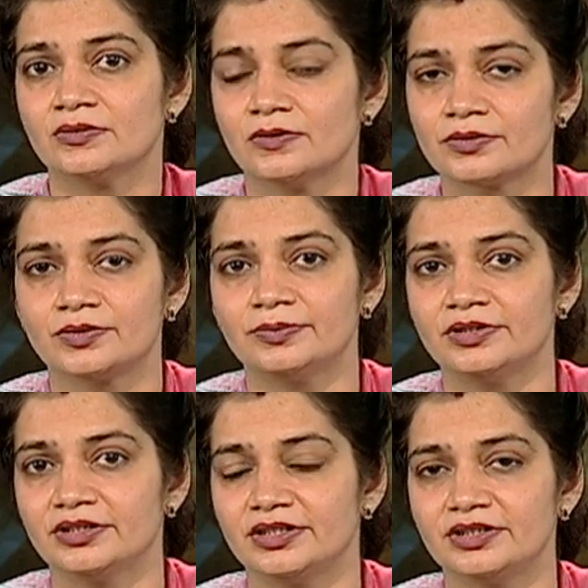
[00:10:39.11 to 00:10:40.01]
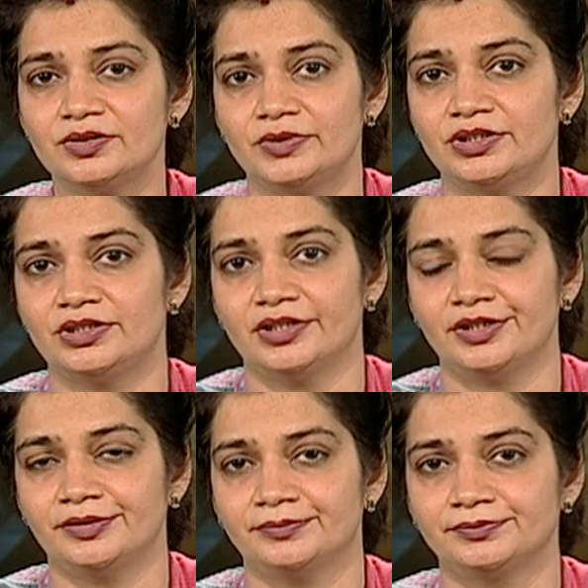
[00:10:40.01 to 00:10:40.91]
October
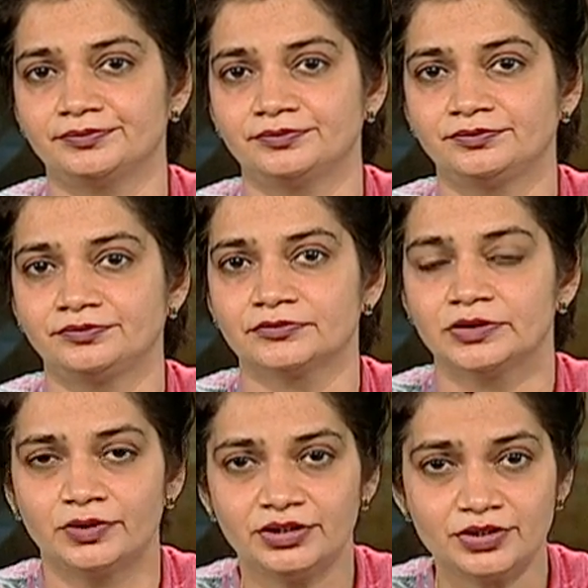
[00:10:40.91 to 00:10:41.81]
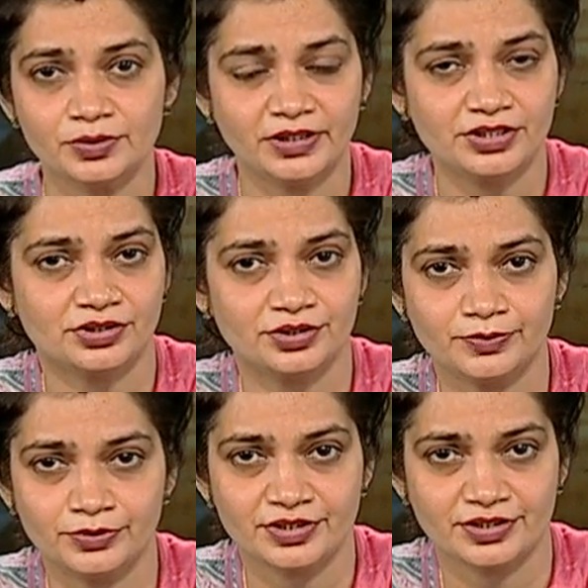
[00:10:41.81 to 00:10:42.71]
1929. What did Subhash Chandra
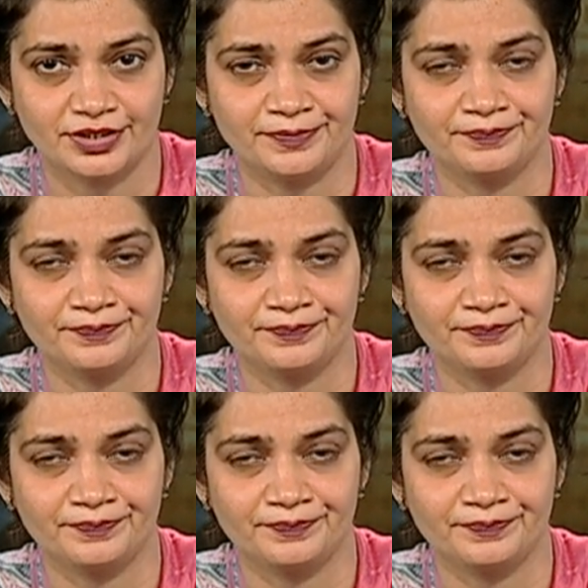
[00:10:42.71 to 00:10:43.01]
Bose say?